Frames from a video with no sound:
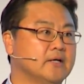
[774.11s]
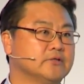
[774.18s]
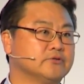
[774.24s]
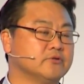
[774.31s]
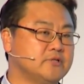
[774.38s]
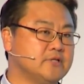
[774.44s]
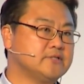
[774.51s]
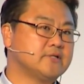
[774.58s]

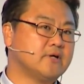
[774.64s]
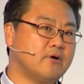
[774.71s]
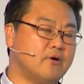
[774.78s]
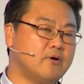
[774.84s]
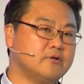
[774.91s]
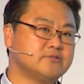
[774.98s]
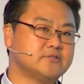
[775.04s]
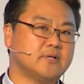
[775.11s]
So these are
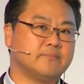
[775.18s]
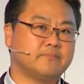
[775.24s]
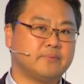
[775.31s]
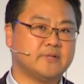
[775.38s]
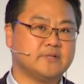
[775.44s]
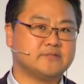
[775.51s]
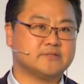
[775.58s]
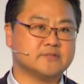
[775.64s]
all some
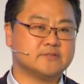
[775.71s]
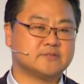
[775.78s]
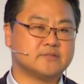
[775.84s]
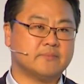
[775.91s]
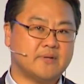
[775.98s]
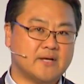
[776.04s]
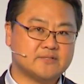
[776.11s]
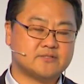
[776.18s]
places,
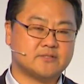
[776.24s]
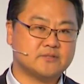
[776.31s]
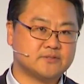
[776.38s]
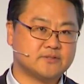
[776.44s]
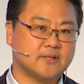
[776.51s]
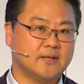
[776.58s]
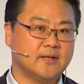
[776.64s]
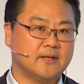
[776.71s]
some
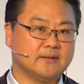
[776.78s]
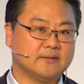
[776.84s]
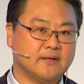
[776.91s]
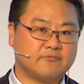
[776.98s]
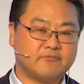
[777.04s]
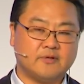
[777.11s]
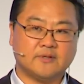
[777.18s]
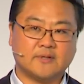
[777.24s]
hassles
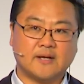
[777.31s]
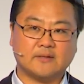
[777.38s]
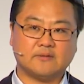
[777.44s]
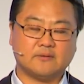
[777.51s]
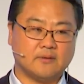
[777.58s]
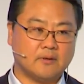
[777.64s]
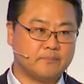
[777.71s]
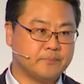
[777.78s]
that will
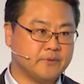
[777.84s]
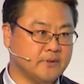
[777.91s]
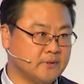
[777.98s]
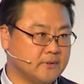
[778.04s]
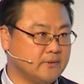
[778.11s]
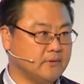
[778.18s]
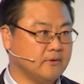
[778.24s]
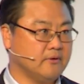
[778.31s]
not
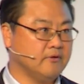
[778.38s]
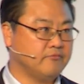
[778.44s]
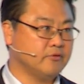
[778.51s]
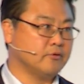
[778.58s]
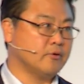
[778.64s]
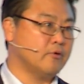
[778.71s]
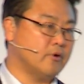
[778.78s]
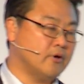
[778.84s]
appear if
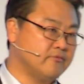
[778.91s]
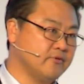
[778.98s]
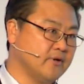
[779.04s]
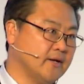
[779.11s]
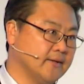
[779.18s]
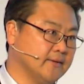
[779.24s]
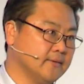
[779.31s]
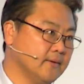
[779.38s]
you go
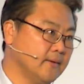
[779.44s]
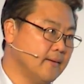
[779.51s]
offline.